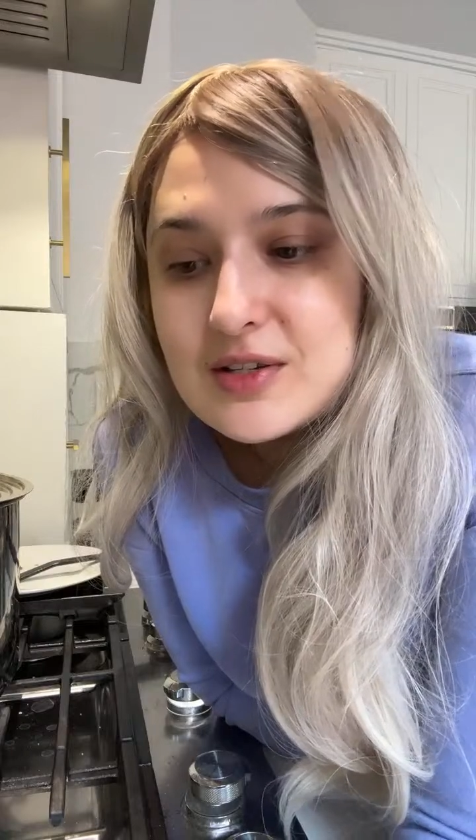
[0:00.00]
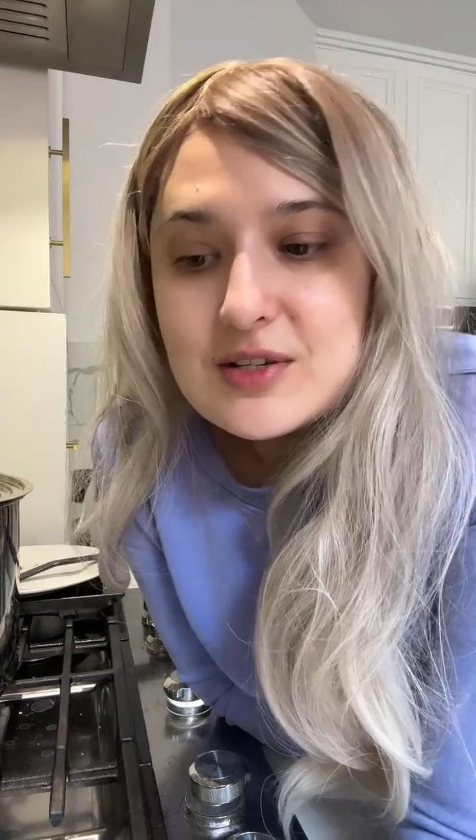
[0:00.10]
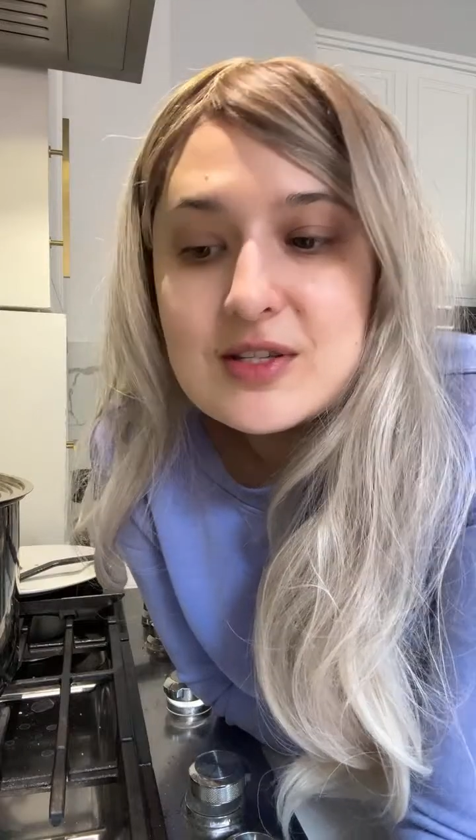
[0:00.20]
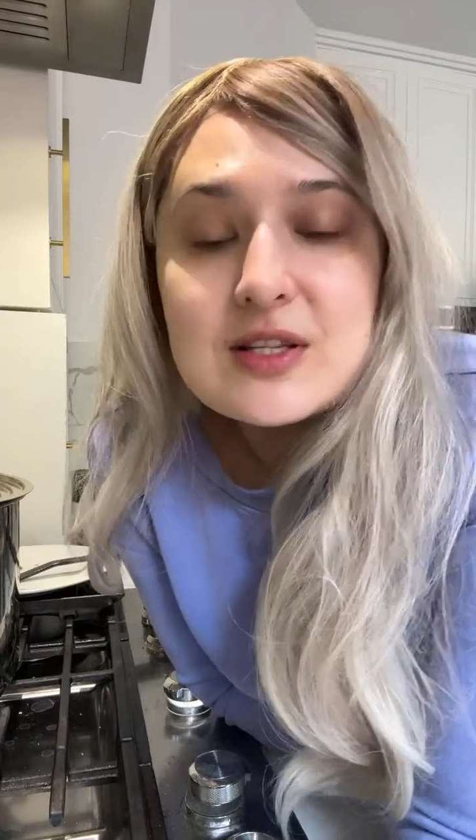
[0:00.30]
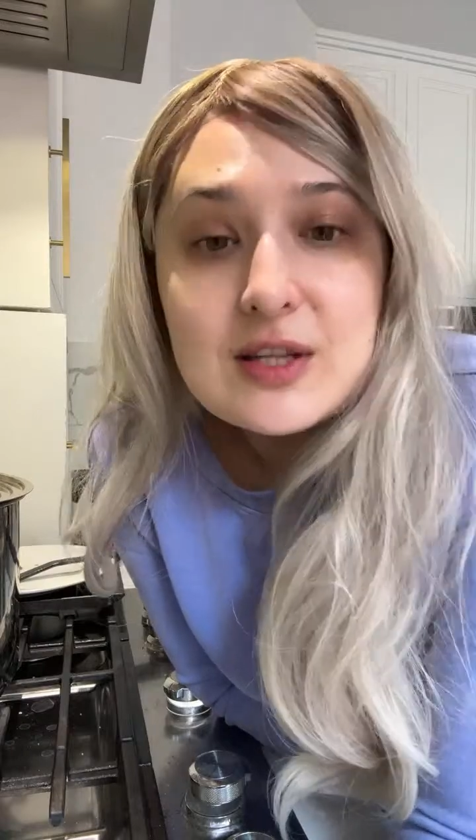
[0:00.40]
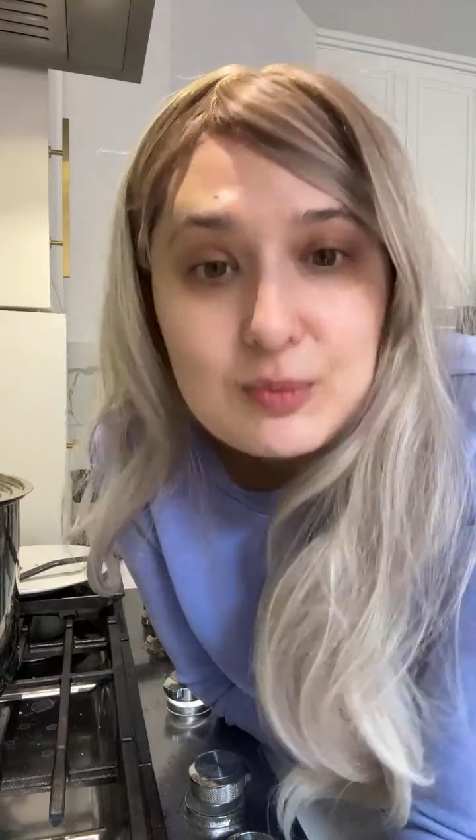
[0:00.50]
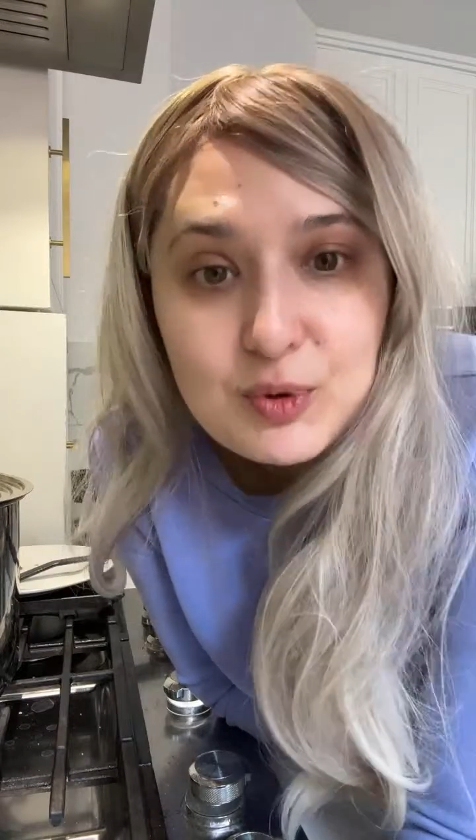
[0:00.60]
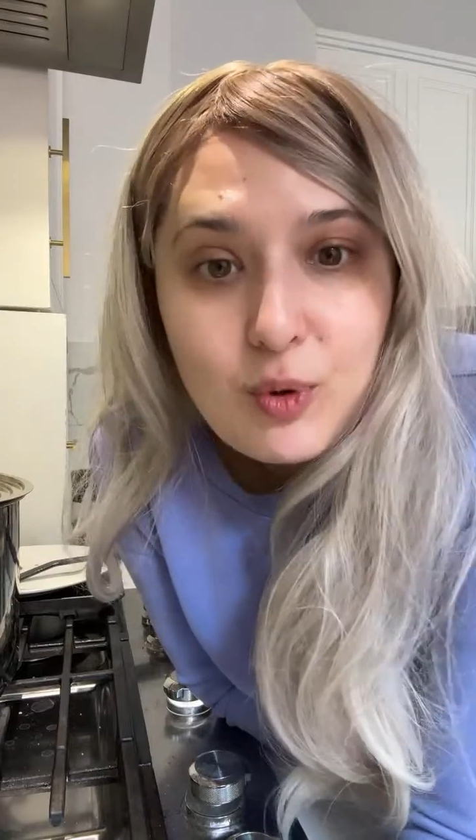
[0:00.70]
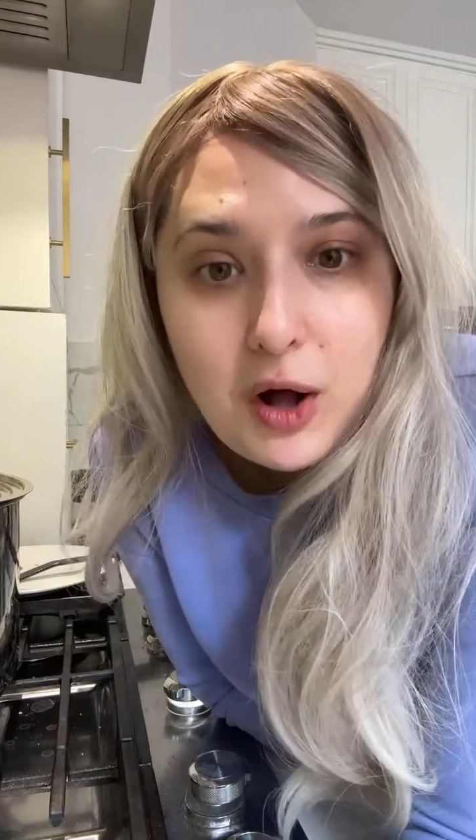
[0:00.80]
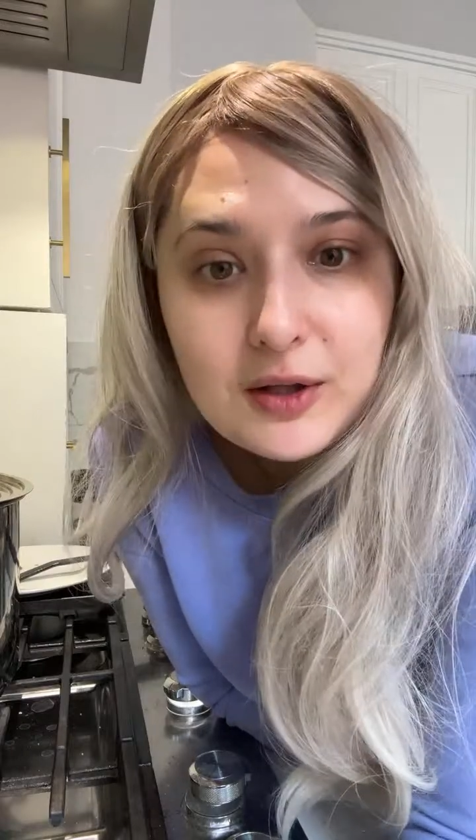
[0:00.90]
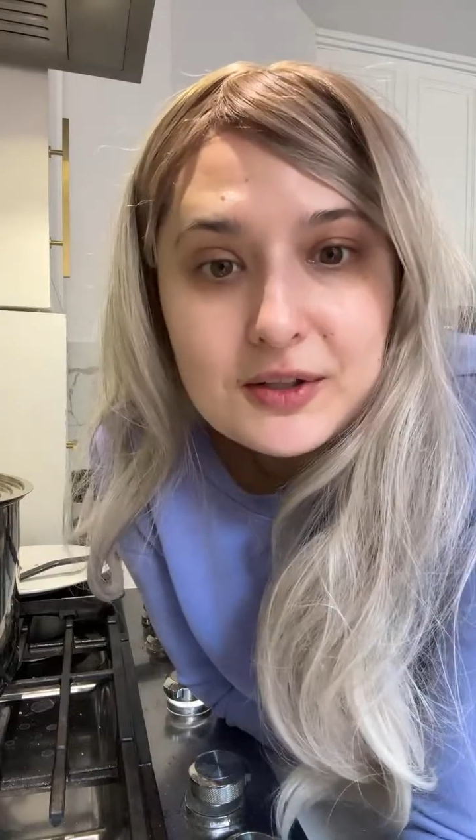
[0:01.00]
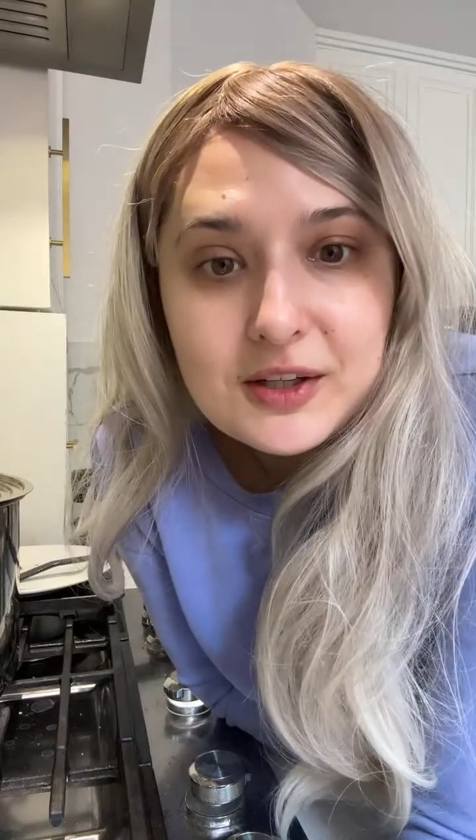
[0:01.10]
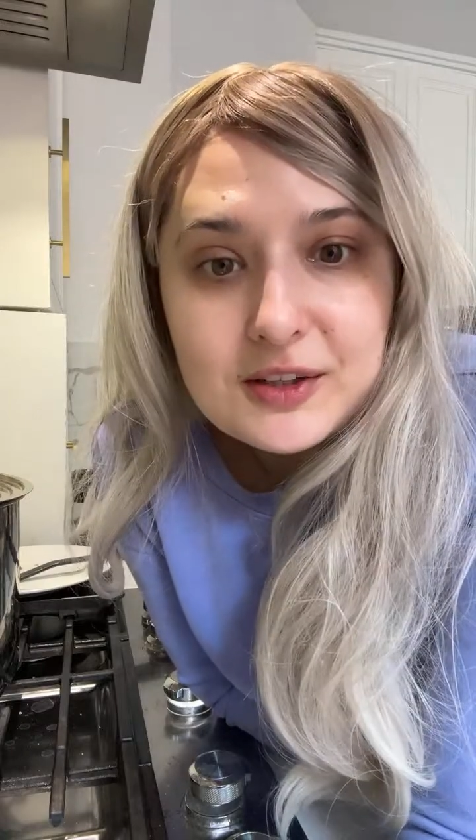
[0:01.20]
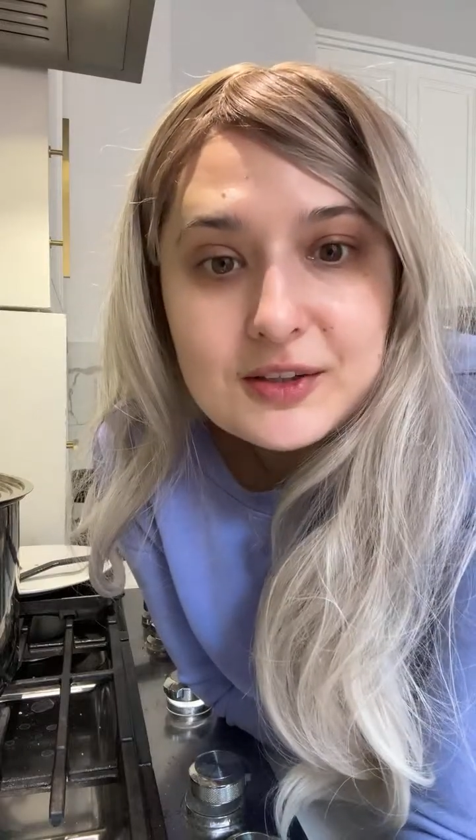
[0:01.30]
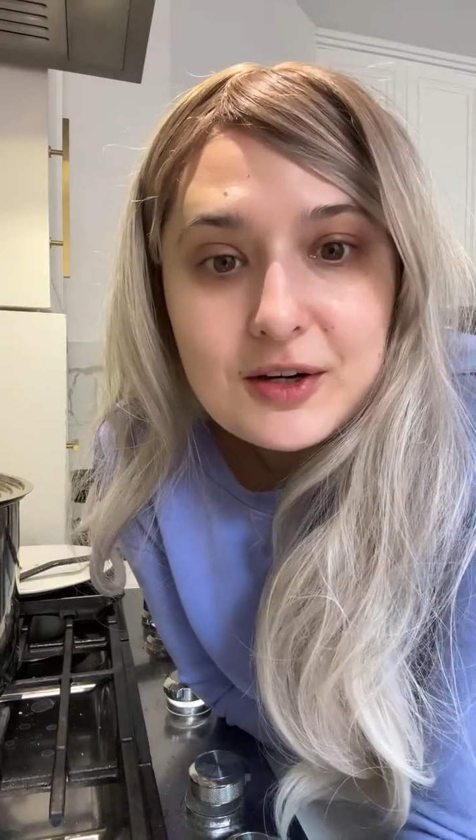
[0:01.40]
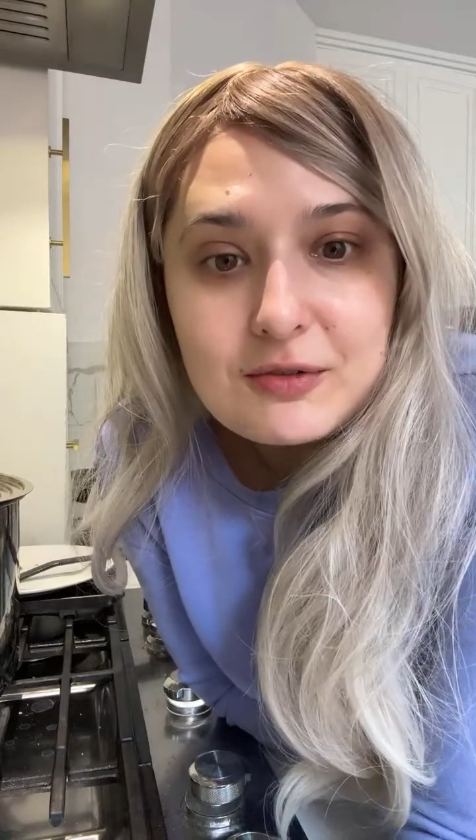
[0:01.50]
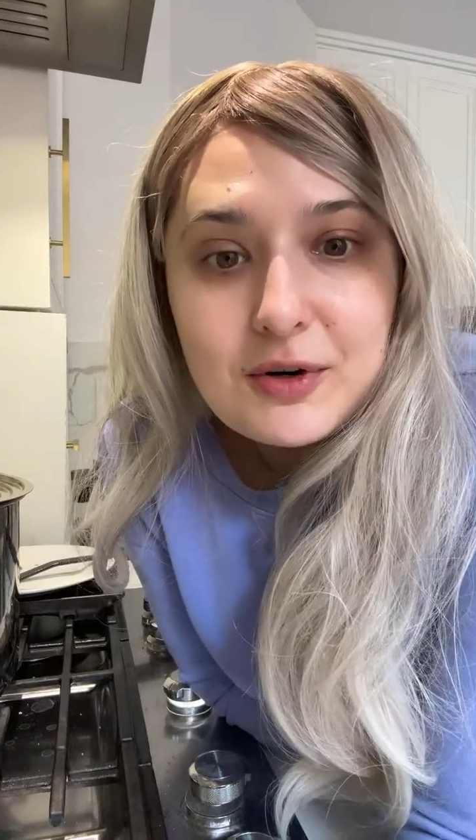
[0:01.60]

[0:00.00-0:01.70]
sleep quality, of